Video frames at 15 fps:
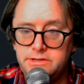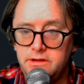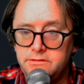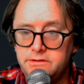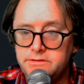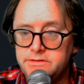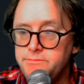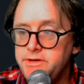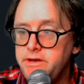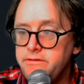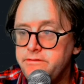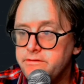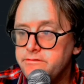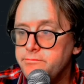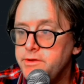That doesn't mean
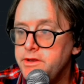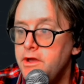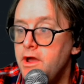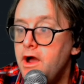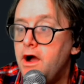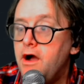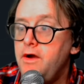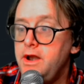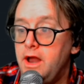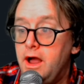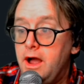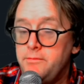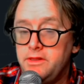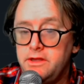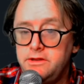anything to me. All right,
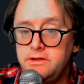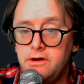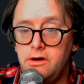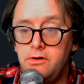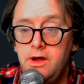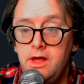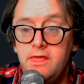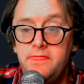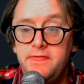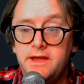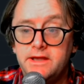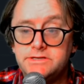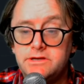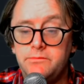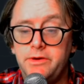I'm going to let you go.
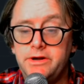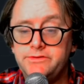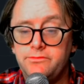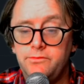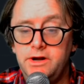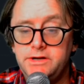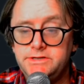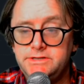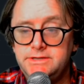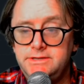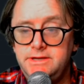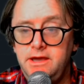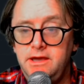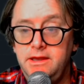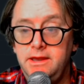Thanks so much for watching
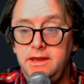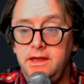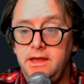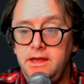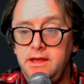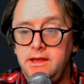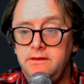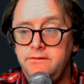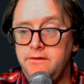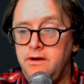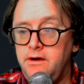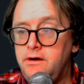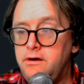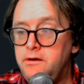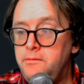today, and
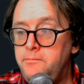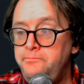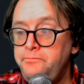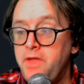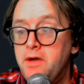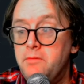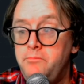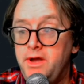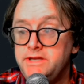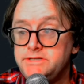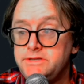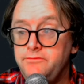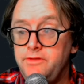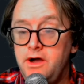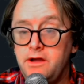
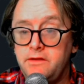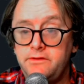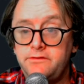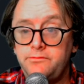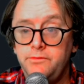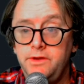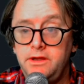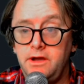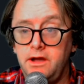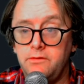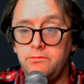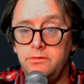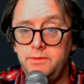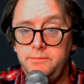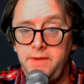best of luck this week. I
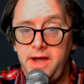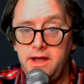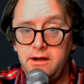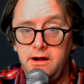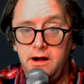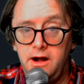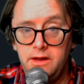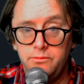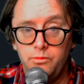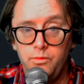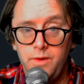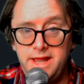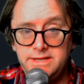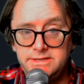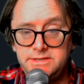will be back on
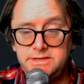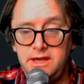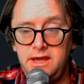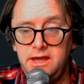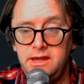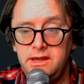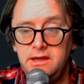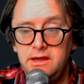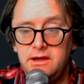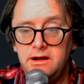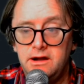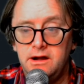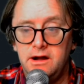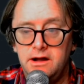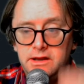Wednesday.
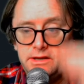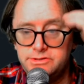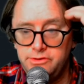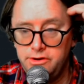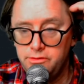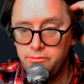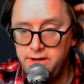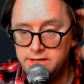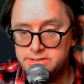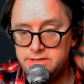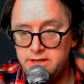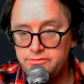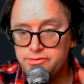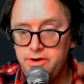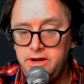Enjoy your week.
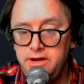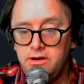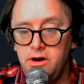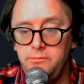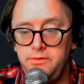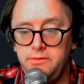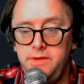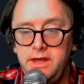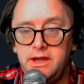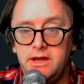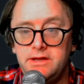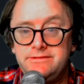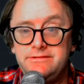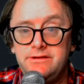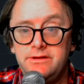Safe trading. Hope you make
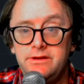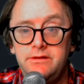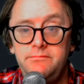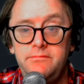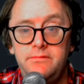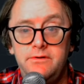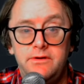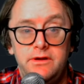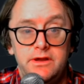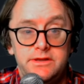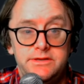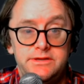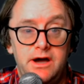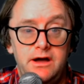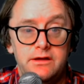$1 zillion,
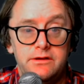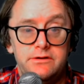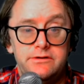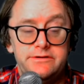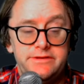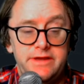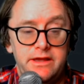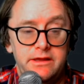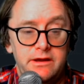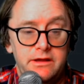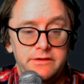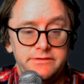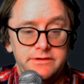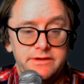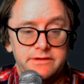and
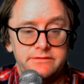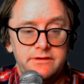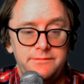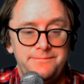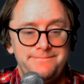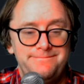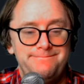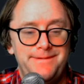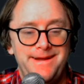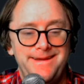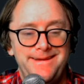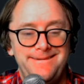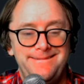I'll see you next time. Bye.